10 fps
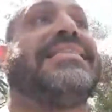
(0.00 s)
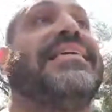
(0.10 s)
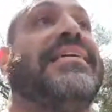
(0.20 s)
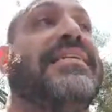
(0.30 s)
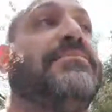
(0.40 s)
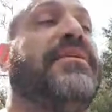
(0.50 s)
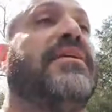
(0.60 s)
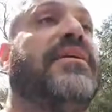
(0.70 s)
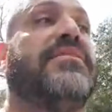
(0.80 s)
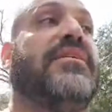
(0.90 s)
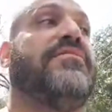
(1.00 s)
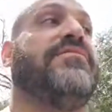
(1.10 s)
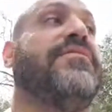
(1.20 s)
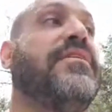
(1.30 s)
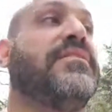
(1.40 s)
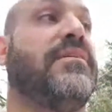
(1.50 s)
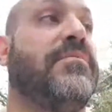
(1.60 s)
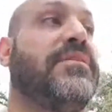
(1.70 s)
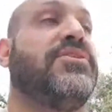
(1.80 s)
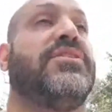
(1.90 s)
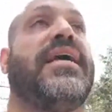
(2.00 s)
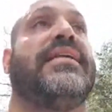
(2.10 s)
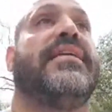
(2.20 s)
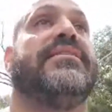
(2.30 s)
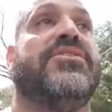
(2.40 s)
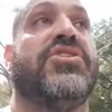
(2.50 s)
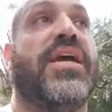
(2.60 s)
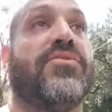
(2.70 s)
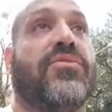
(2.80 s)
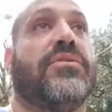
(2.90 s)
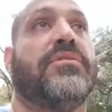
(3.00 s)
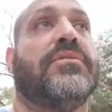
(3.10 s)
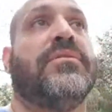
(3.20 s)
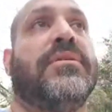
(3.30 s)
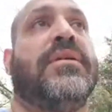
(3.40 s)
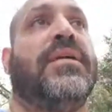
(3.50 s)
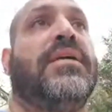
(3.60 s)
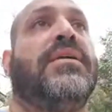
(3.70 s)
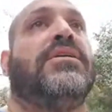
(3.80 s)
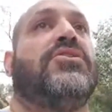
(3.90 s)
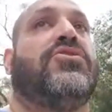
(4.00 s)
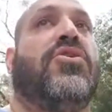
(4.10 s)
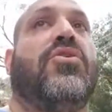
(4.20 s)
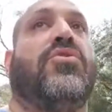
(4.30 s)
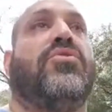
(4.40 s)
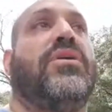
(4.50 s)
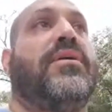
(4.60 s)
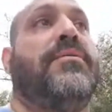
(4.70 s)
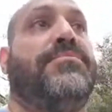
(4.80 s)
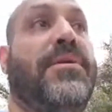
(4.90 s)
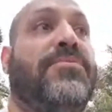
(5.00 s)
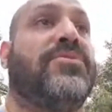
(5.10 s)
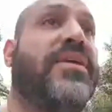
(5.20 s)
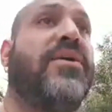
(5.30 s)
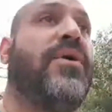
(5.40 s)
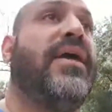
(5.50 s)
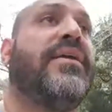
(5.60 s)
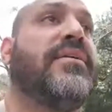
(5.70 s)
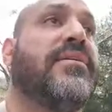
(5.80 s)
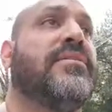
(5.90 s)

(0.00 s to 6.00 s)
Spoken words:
think it's because of some of the shenanigans in general. So people stay away.